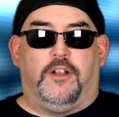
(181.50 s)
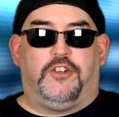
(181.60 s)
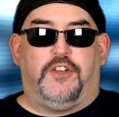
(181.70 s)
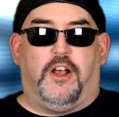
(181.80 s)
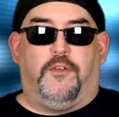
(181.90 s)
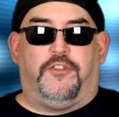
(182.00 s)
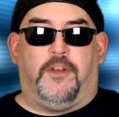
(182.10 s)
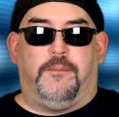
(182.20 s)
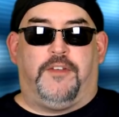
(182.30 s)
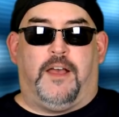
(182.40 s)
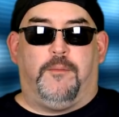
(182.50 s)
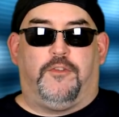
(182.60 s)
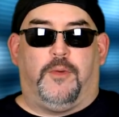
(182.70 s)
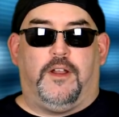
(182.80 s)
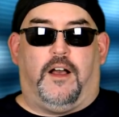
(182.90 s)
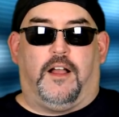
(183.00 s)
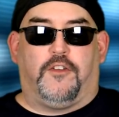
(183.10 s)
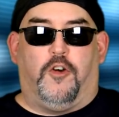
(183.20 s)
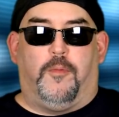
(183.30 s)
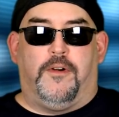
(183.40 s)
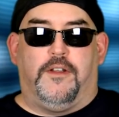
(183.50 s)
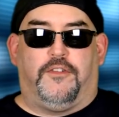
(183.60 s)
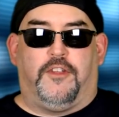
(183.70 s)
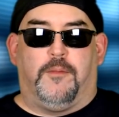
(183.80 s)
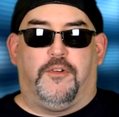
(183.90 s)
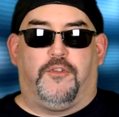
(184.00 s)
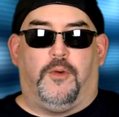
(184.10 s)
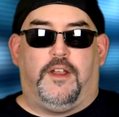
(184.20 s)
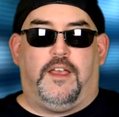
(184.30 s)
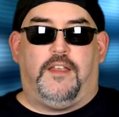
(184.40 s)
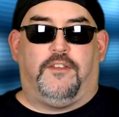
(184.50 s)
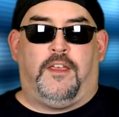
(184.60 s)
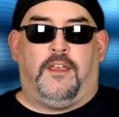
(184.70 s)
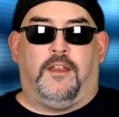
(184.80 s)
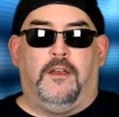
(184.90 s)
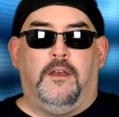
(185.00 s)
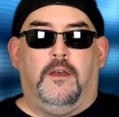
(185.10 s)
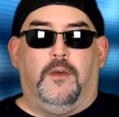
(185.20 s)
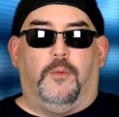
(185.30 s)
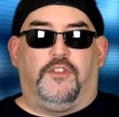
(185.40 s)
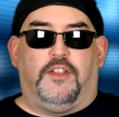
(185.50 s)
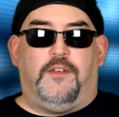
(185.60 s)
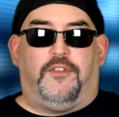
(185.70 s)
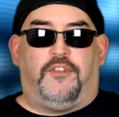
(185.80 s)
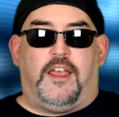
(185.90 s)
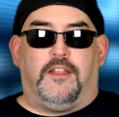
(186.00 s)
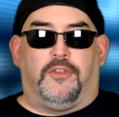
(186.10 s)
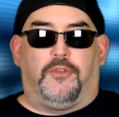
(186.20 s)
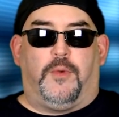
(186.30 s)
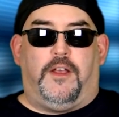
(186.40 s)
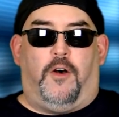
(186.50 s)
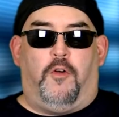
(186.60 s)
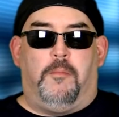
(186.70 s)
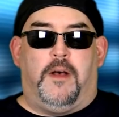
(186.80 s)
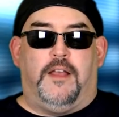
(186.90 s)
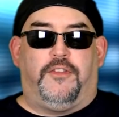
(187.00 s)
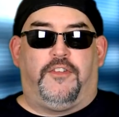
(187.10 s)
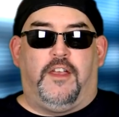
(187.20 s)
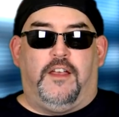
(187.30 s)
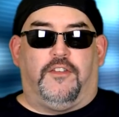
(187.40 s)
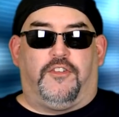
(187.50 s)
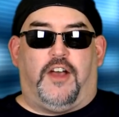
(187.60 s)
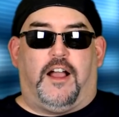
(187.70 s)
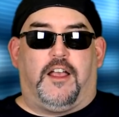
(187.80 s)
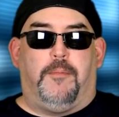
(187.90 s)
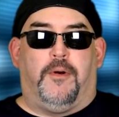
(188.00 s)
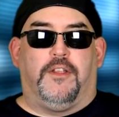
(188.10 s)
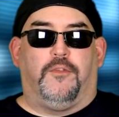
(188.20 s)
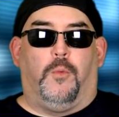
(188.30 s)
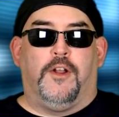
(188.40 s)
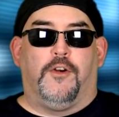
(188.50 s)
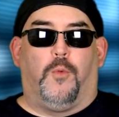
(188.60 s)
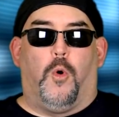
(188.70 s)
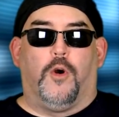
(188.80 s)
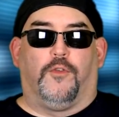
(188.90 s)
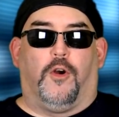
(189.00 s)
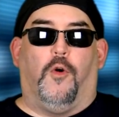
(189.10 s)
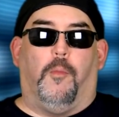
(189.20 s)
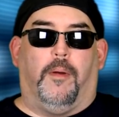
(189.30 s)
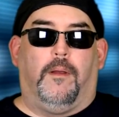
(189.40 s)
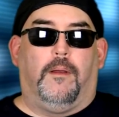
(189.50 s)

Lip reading: on shelves sometime between October and December 2018, which leaves Satan 3 whole months to stock up on his winter wardrobe.